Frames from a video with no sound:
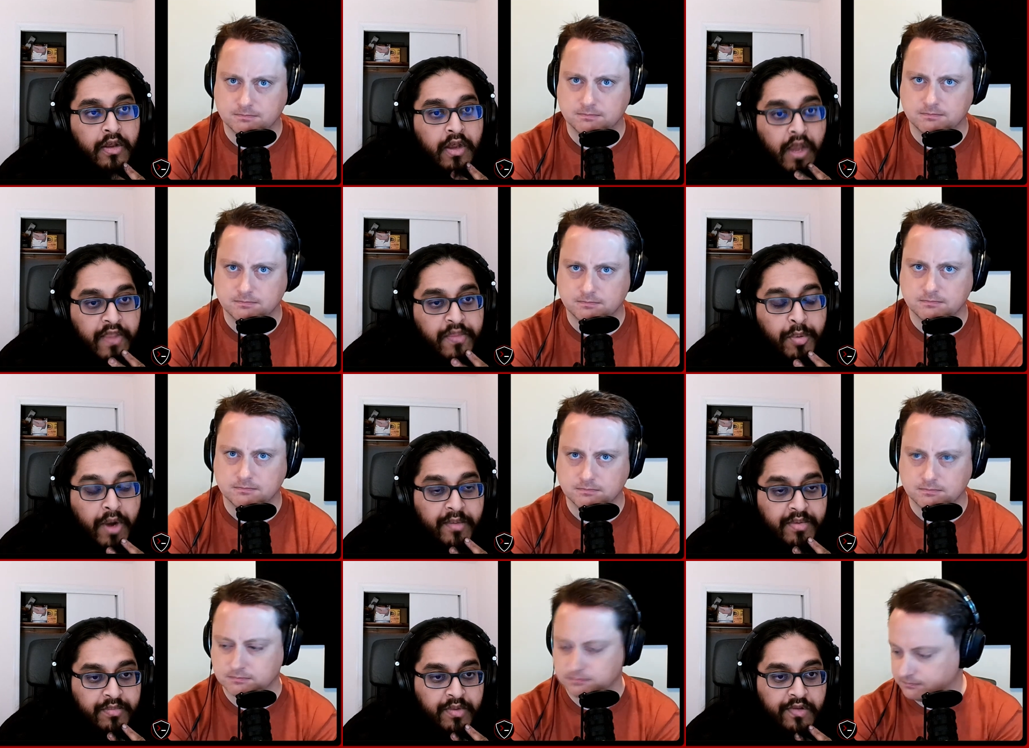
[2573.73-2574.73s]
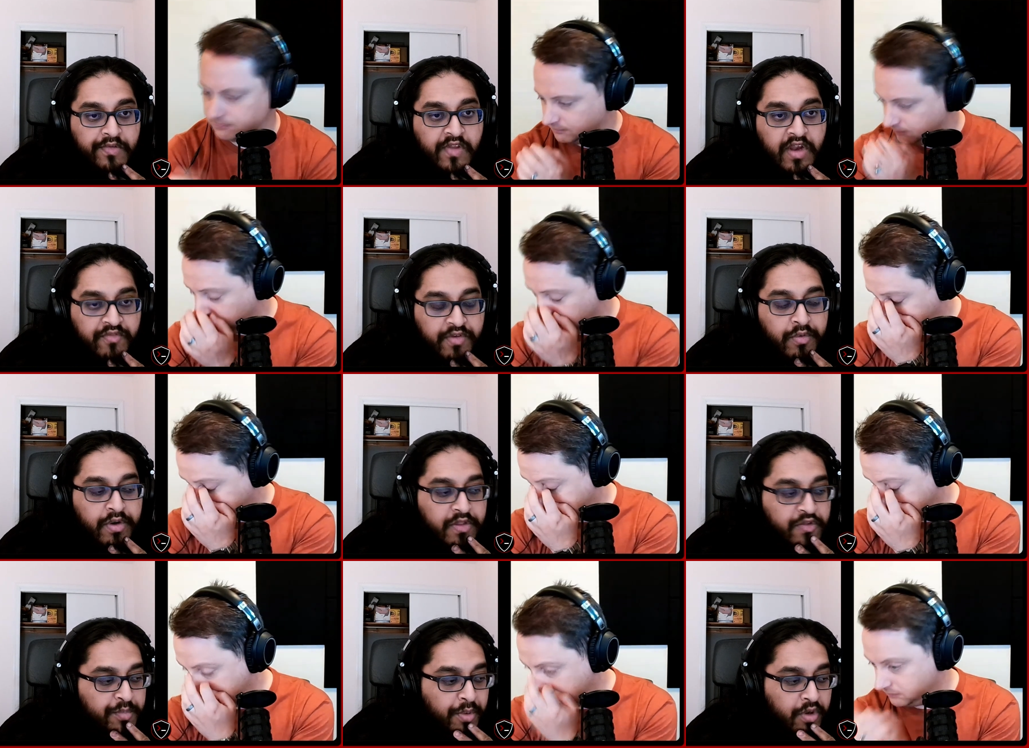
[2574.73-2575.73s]
Speaker 1: And the problem is that every one of
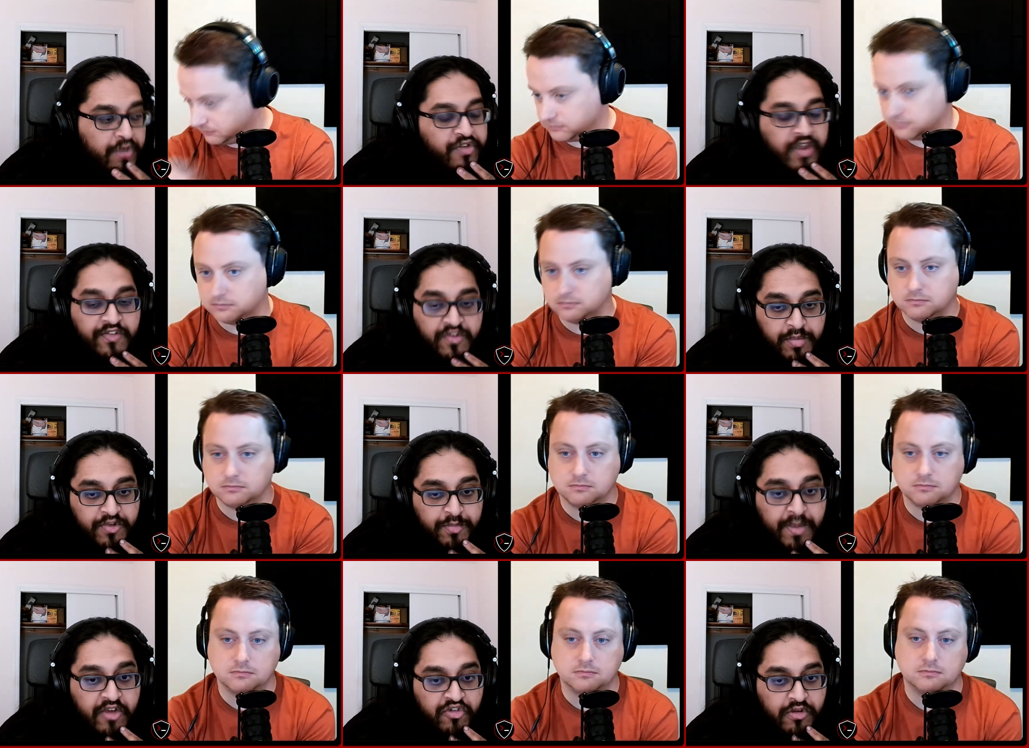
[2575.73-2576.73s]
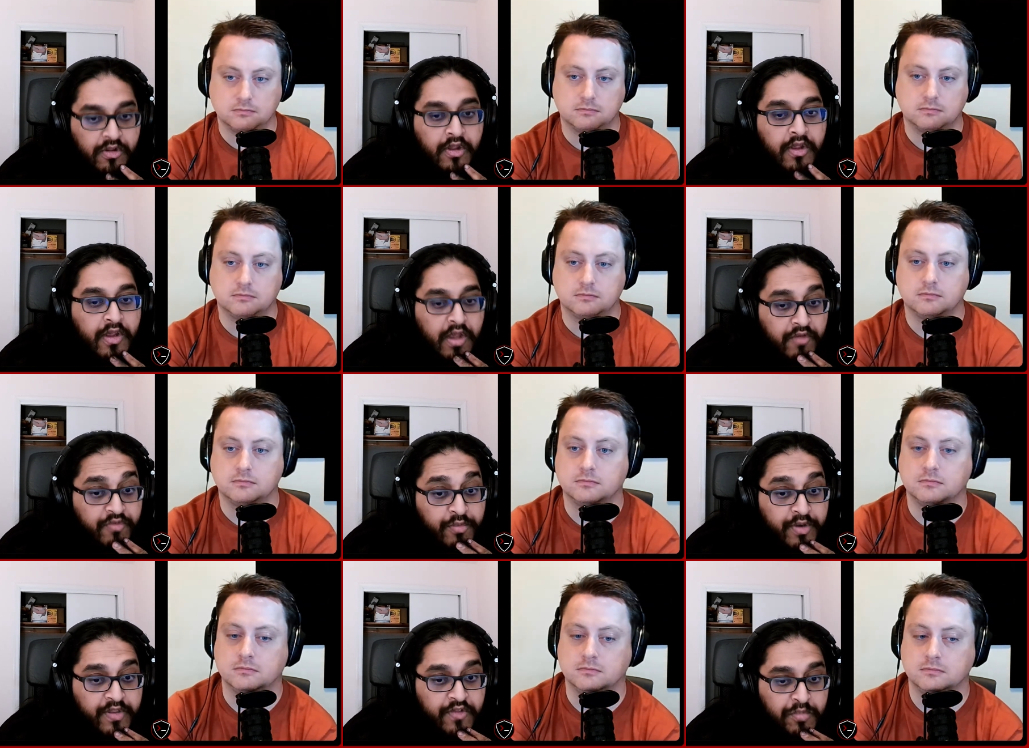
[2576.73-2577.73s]
these boards gets to be special. Every
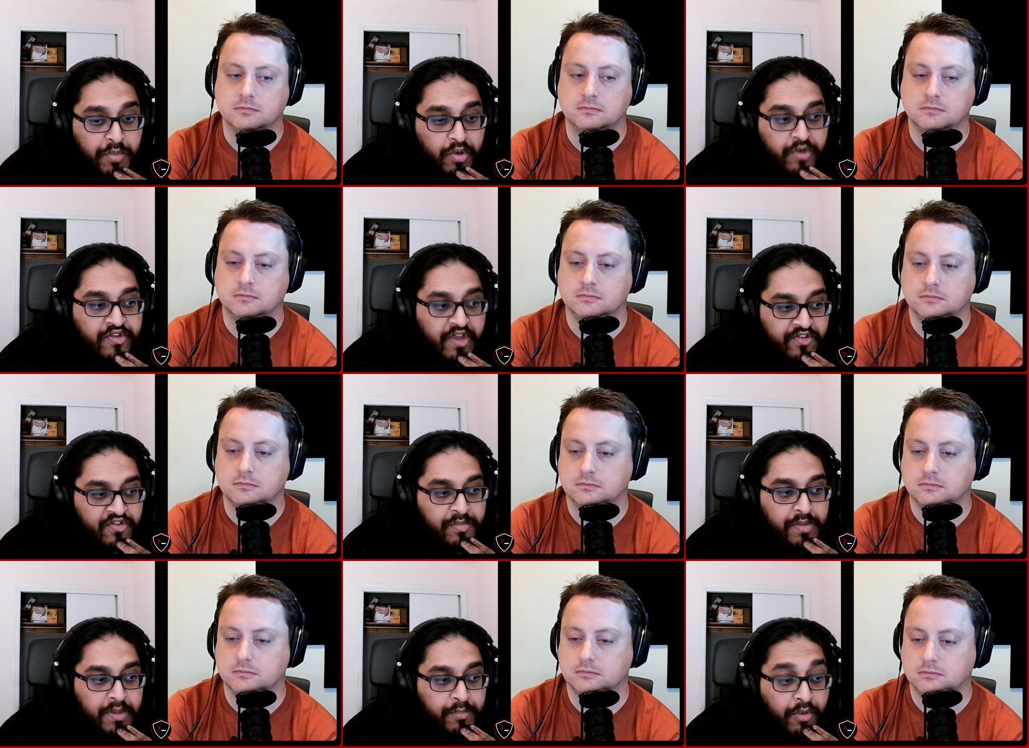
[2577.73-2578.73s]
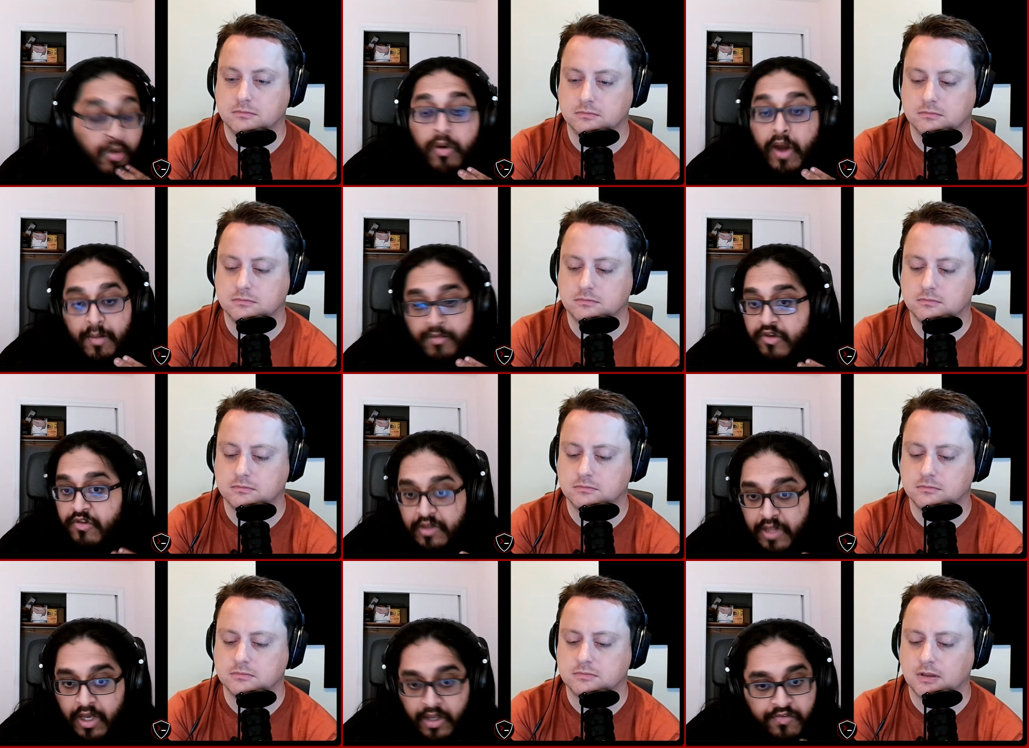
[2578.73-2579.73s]
one of these boards has to be programmed into
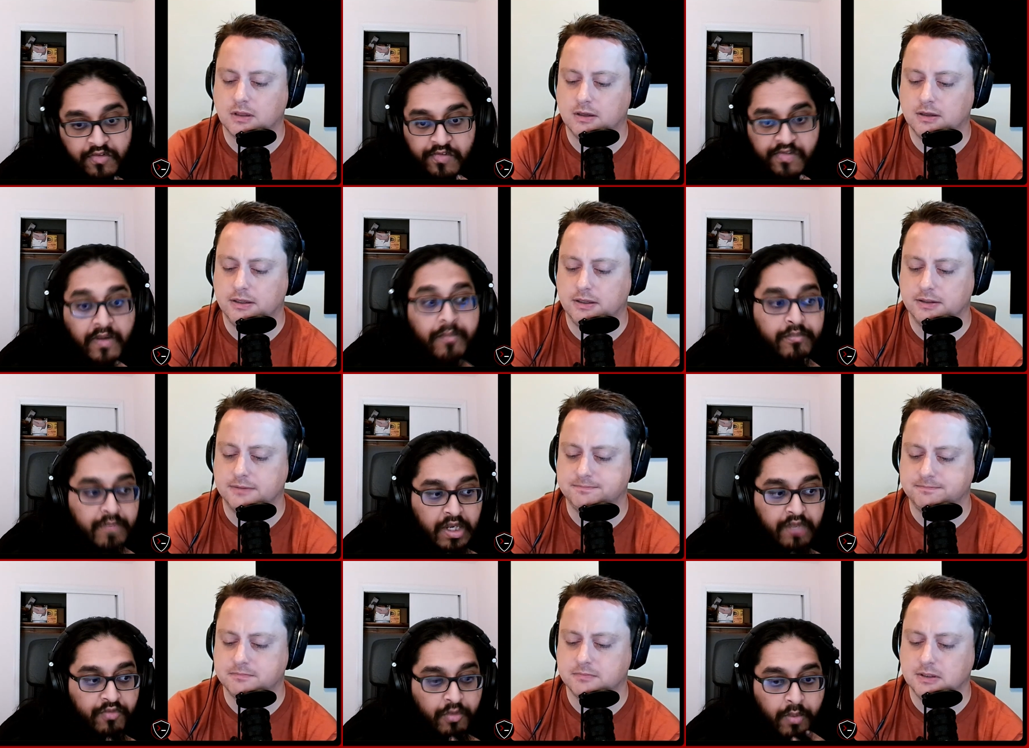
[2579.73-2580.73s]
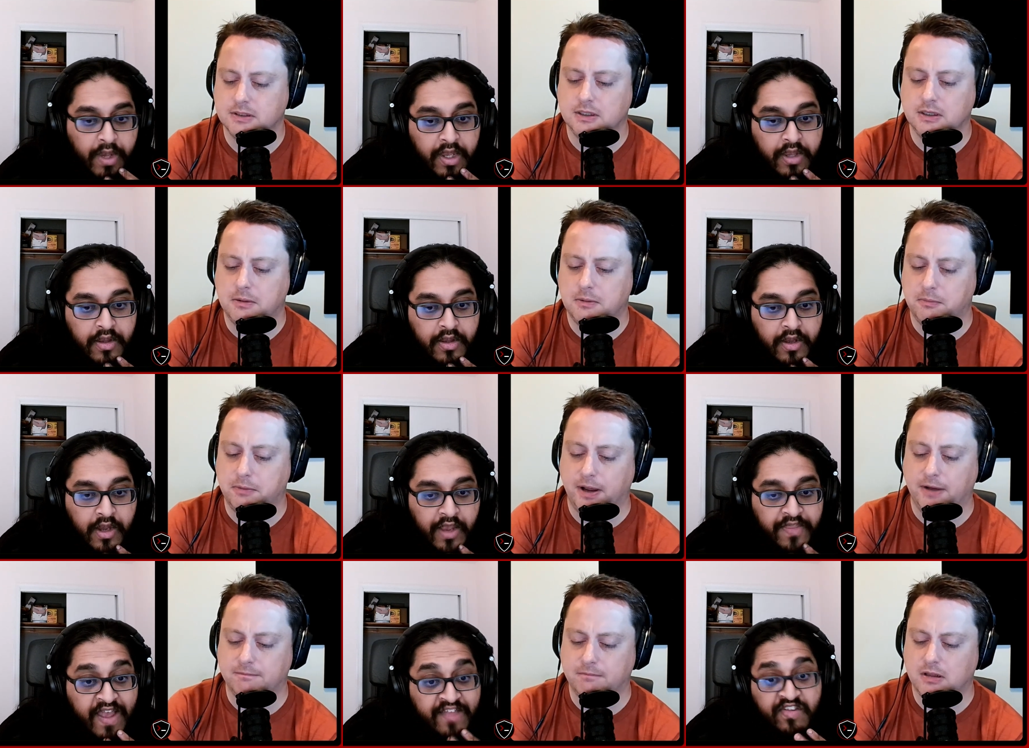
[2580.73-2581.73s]
Linux in some meaningful way. Yeah.
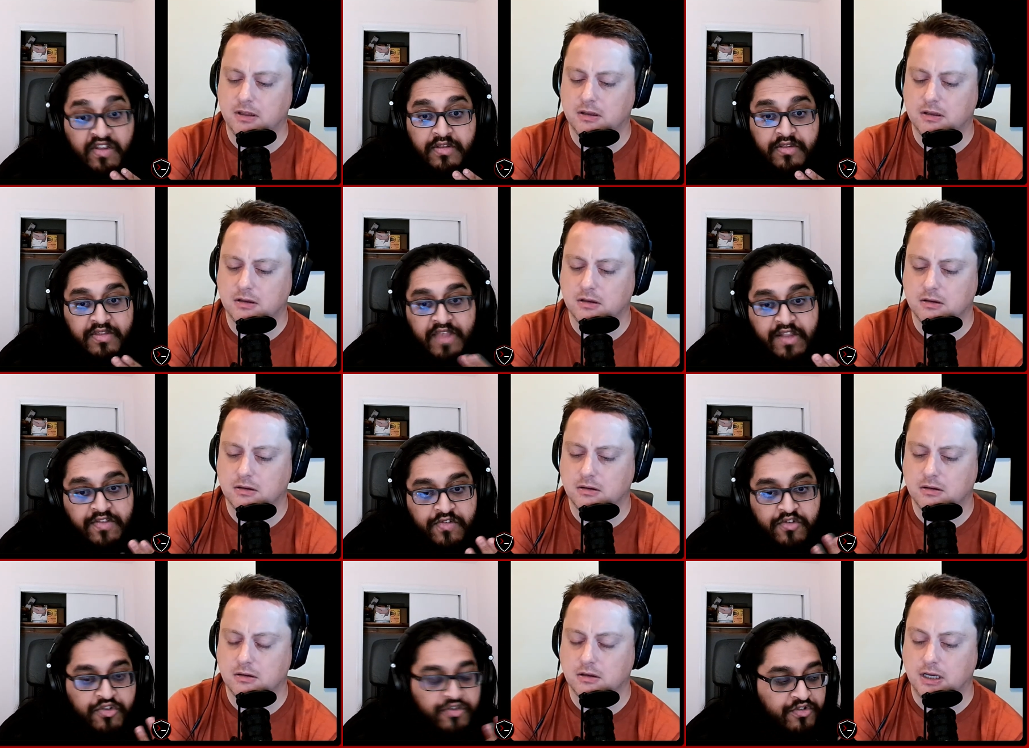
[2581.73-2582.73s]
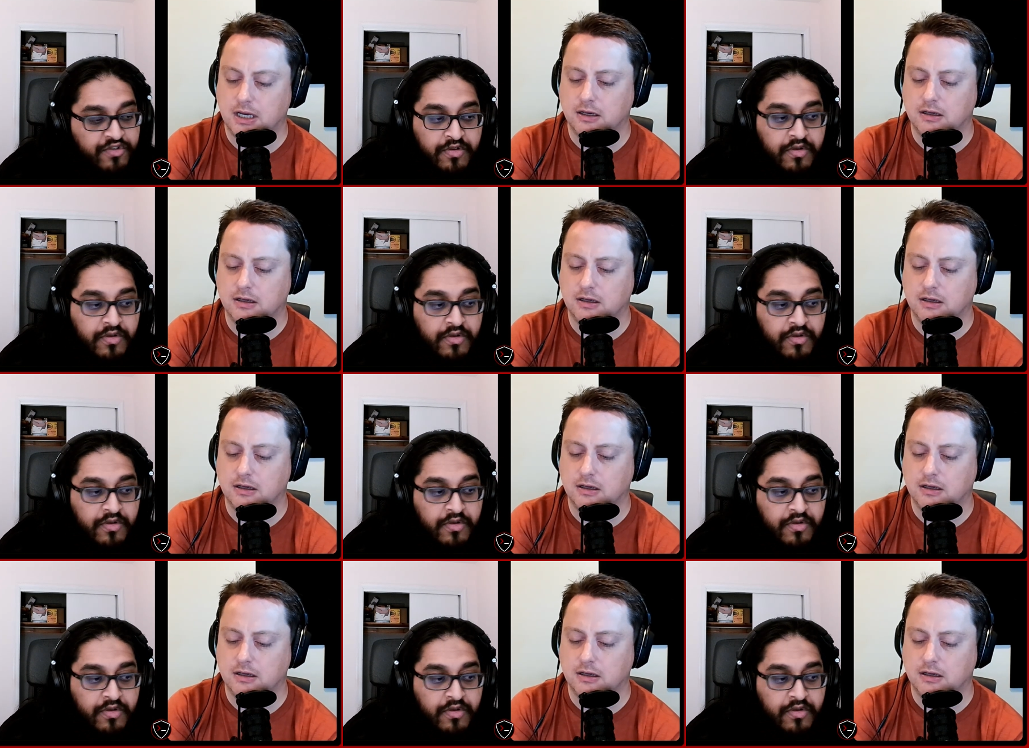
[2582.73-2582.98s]
And that's that's just uh,